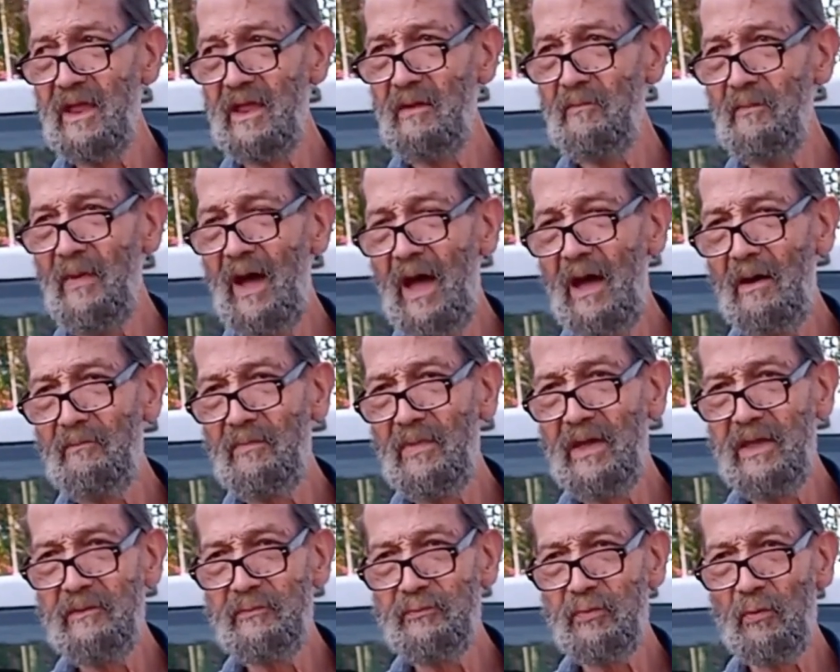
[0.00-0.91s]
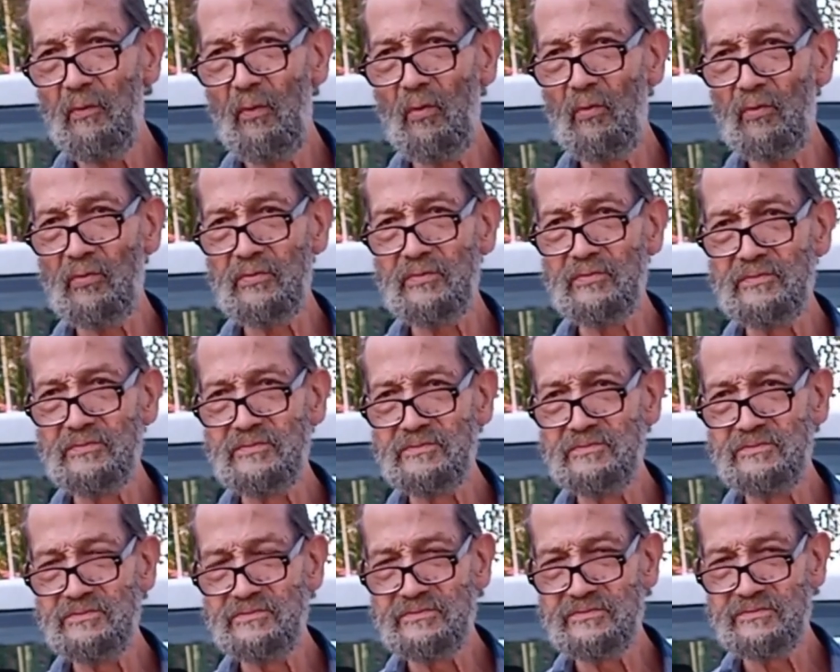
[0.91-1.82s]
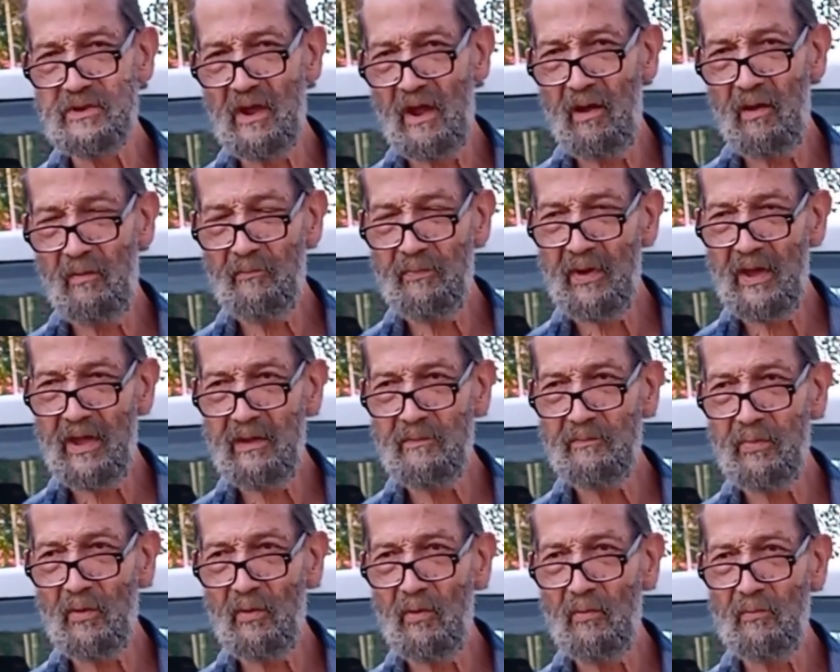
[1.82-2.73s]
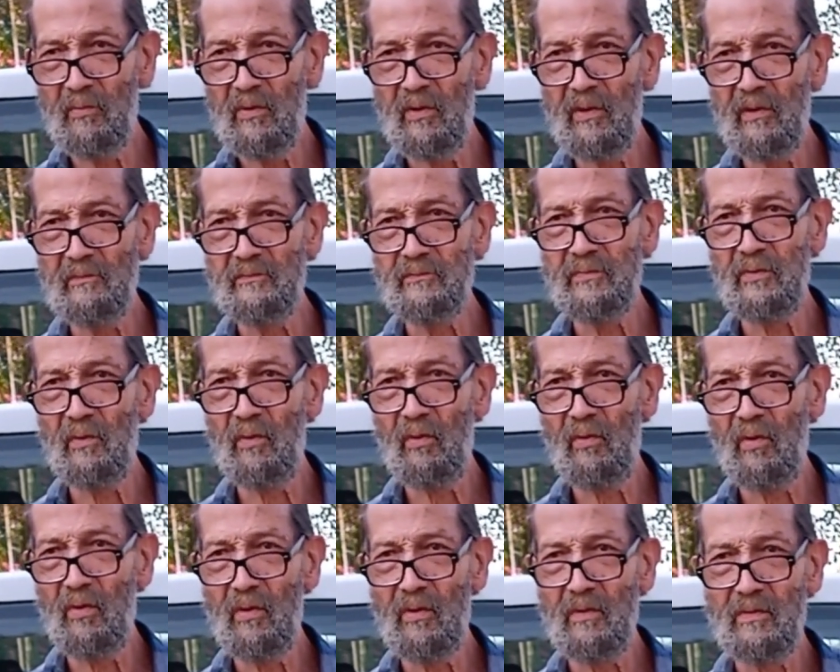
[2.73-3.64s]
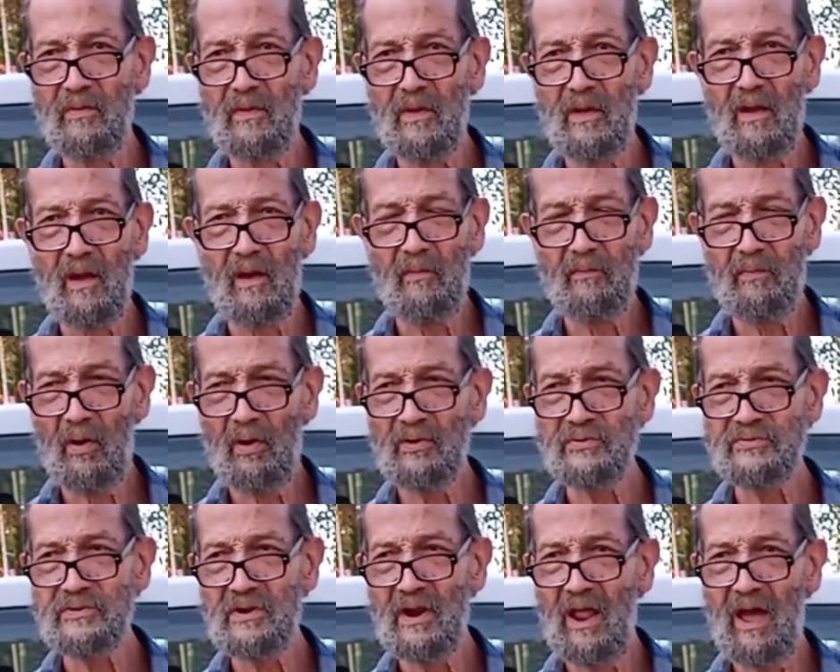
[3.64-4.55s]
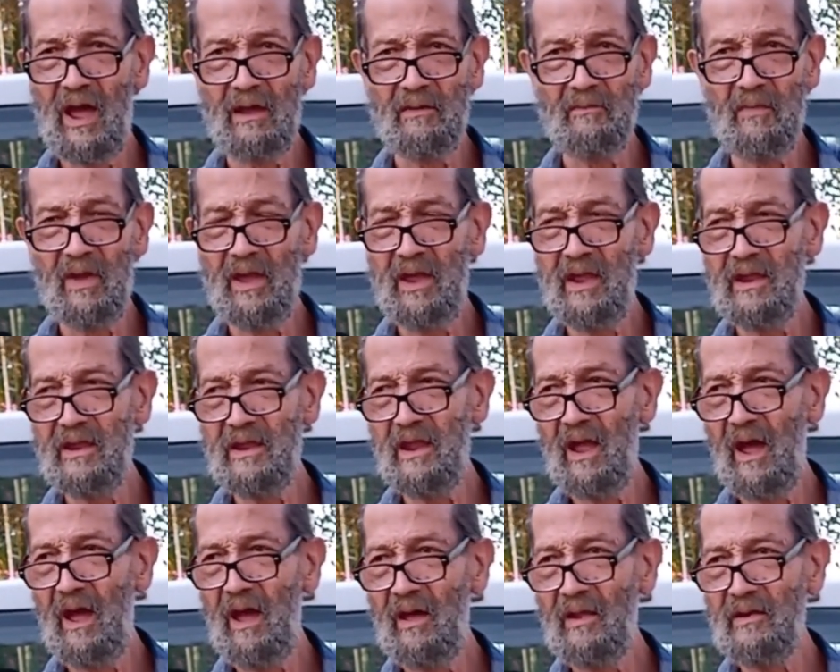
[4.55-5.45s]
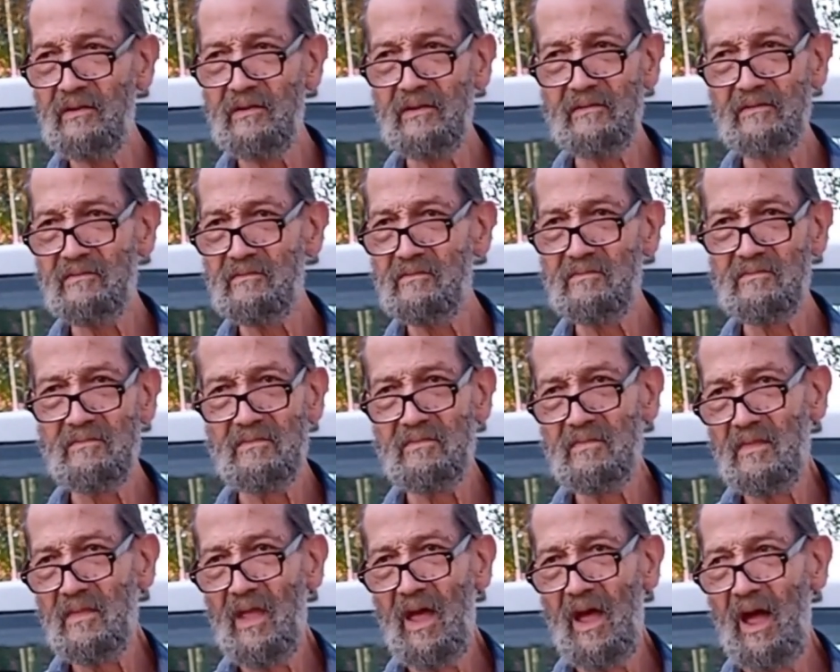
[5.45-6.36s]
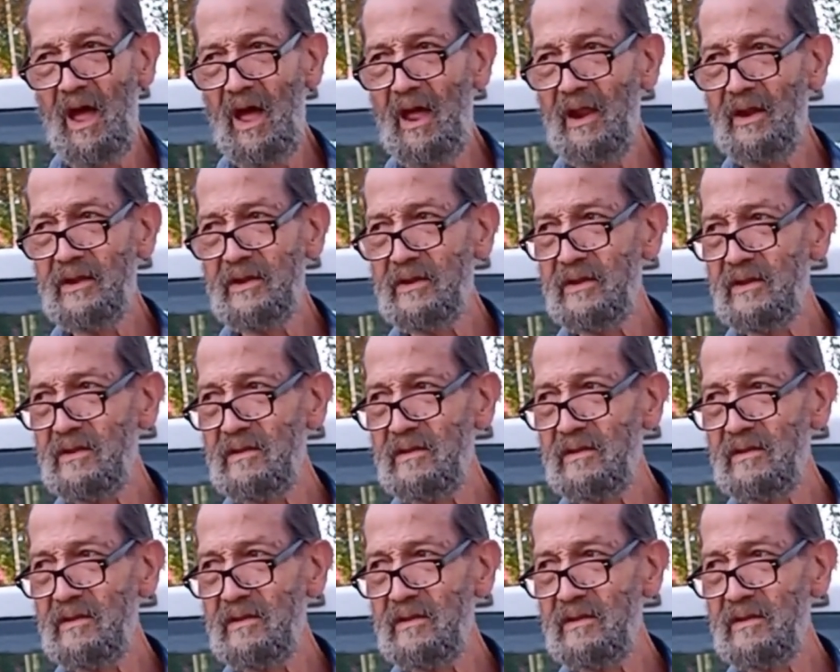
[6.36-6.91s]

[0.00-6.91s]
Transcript: It might be for some people, but for a person like me, I